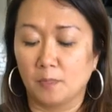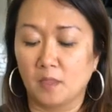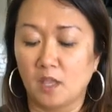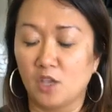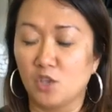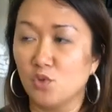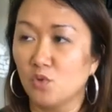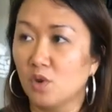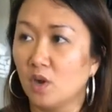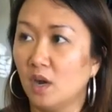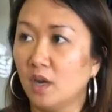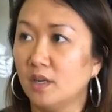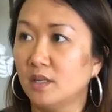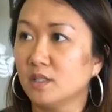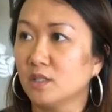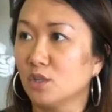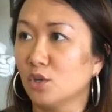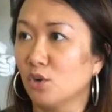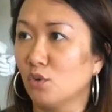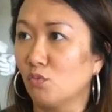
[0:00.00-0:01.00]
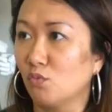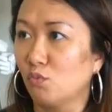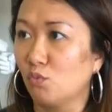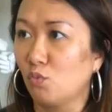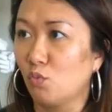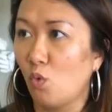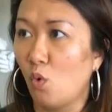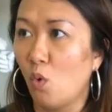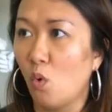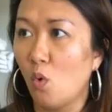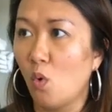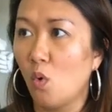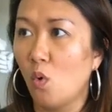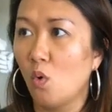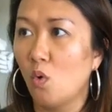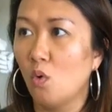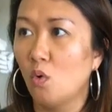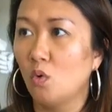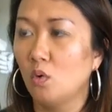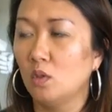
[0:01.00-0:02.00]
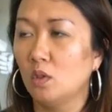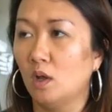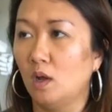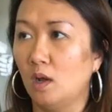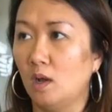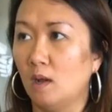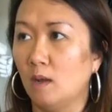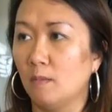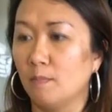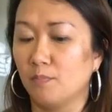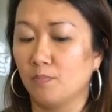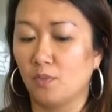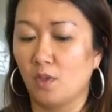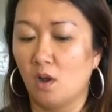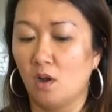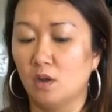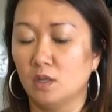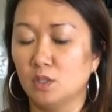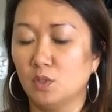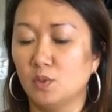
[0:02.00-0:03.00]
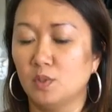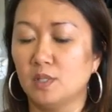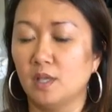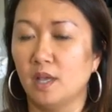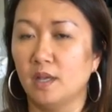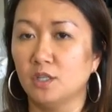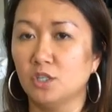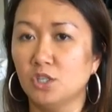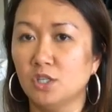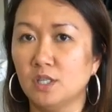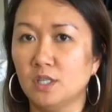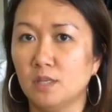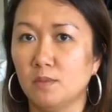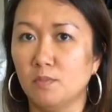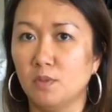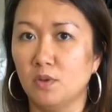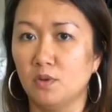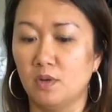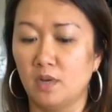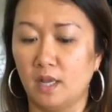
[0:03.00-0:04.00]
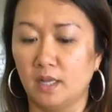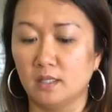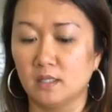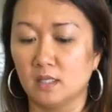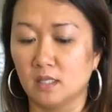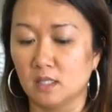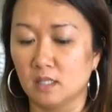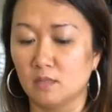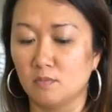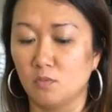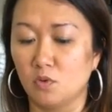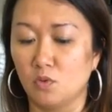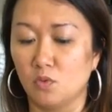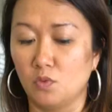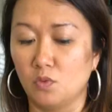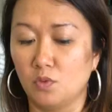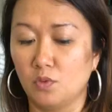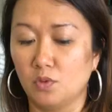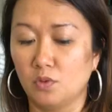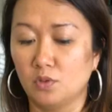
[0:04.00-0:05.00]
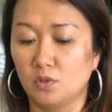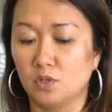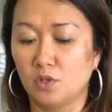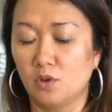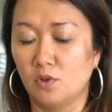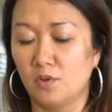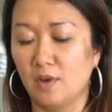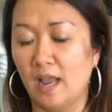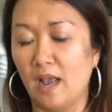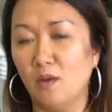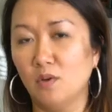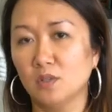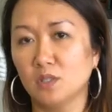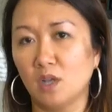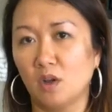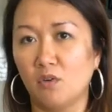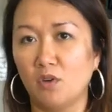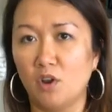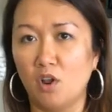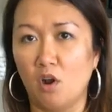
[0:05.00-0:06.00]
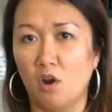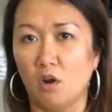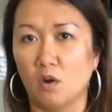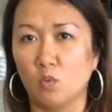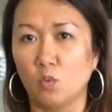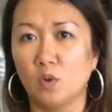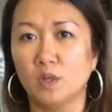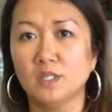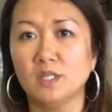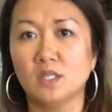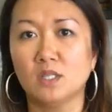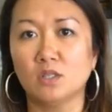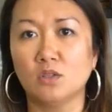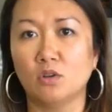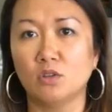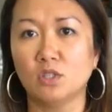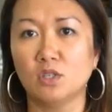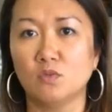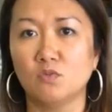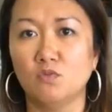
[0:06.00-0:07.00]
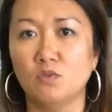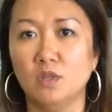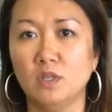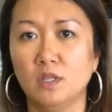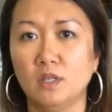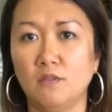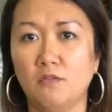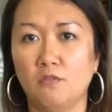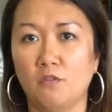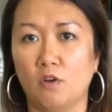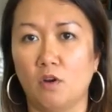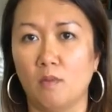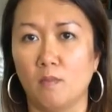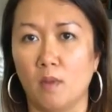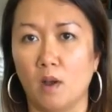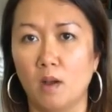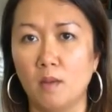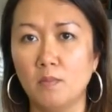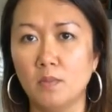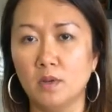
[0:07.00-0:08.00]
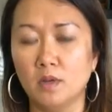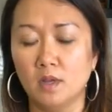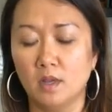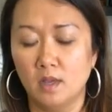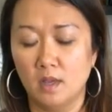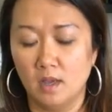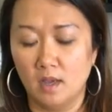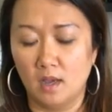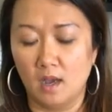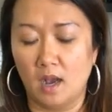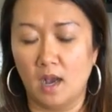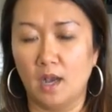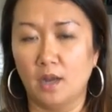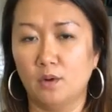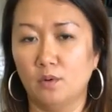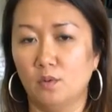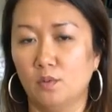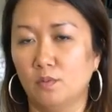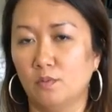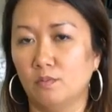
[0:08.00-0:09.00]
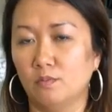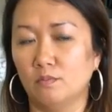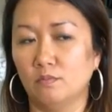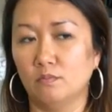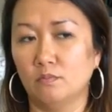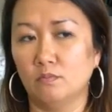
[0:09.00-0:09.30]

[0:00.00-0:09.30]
and you cut, it's going to roll um, onto its edges and be nice and smooth. So now it's already hard. Once it starts to really firm up, I don't